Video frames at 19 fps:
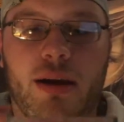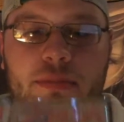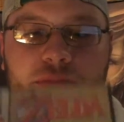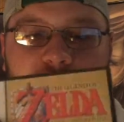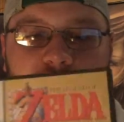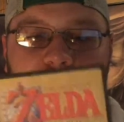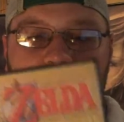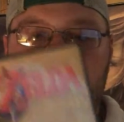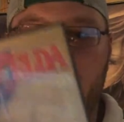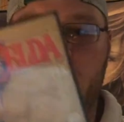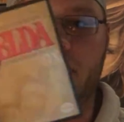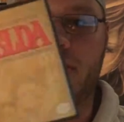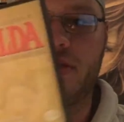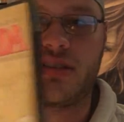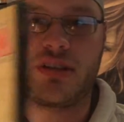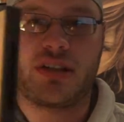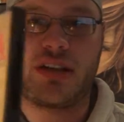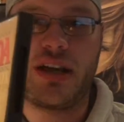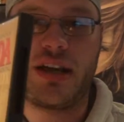So yeah, here's
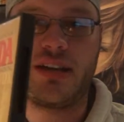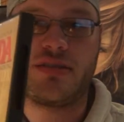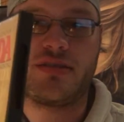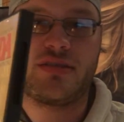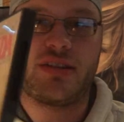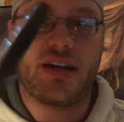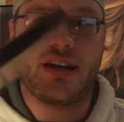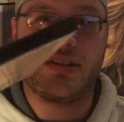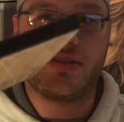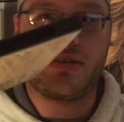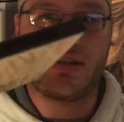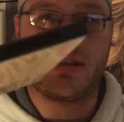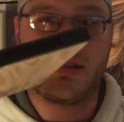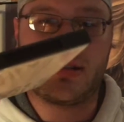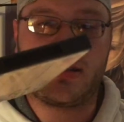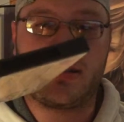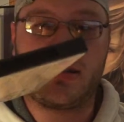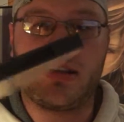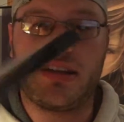the case. As you can
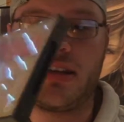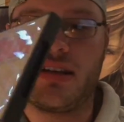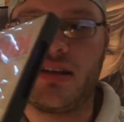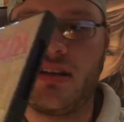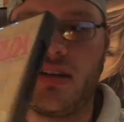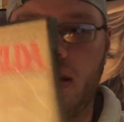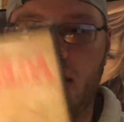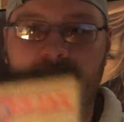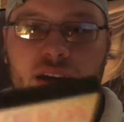see,